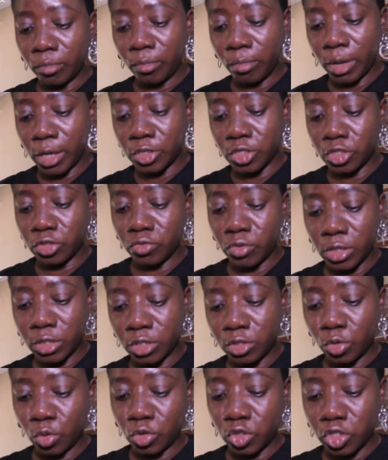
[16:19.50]
my
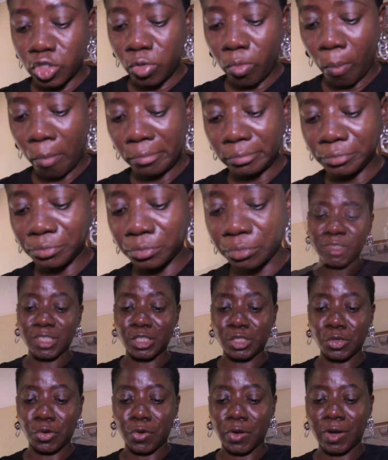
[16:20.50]
children's lunch it
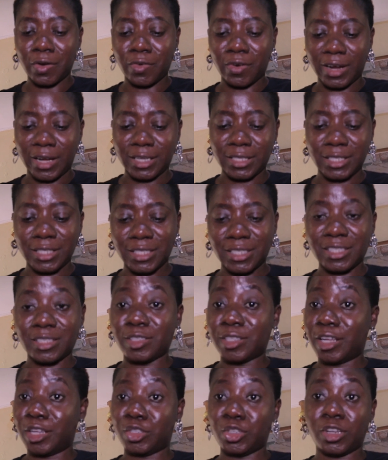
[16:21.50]
is oil rice
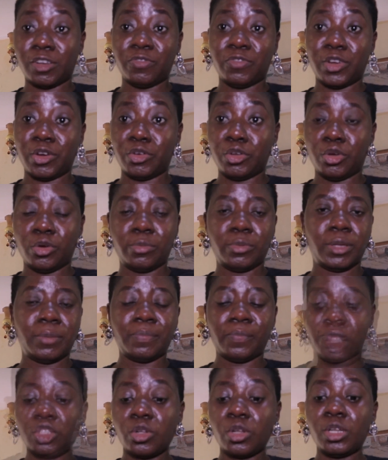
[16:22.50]
actually very yummy
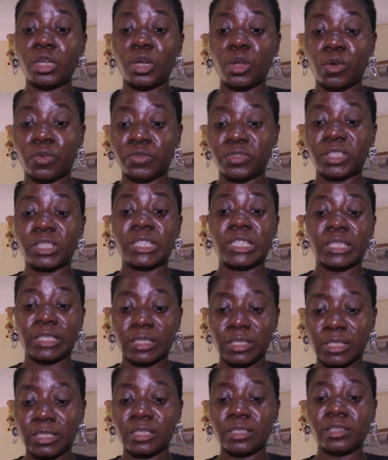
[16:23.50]
sean loves
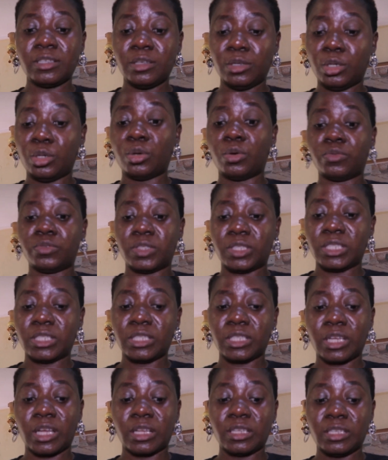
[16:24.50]
this loves this
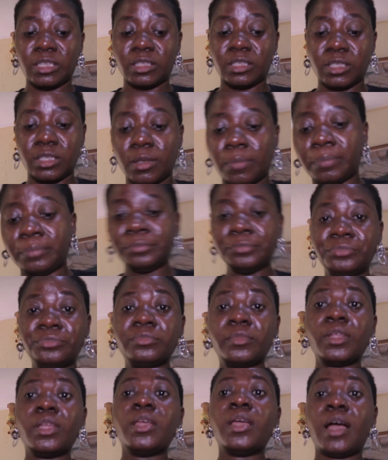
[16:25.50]
he can eat
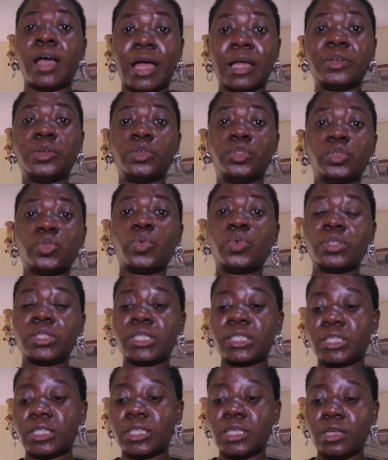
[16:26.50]
adult
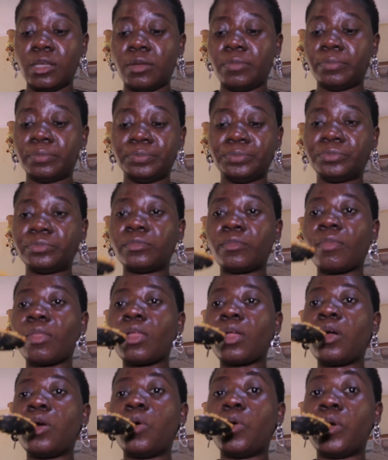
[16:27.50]
quantity
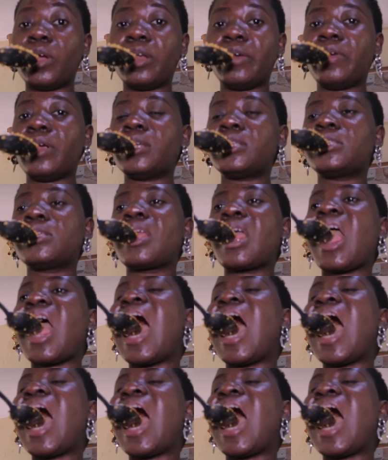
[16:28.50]
oil rice